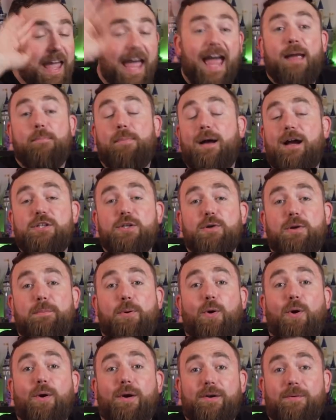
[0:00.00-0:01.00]
Hey, bugs are
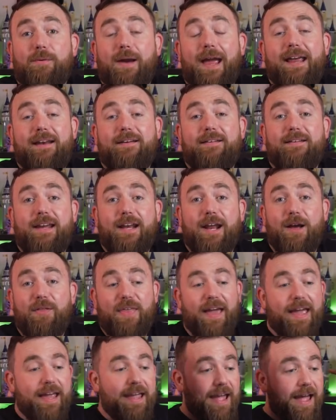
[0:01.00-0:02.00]
important, right? You know,
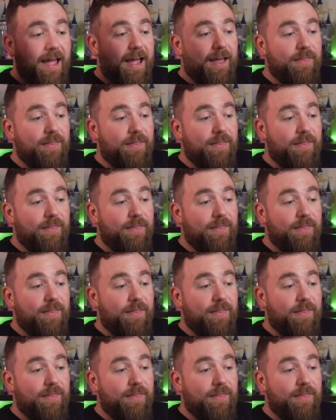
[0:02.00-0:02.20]
they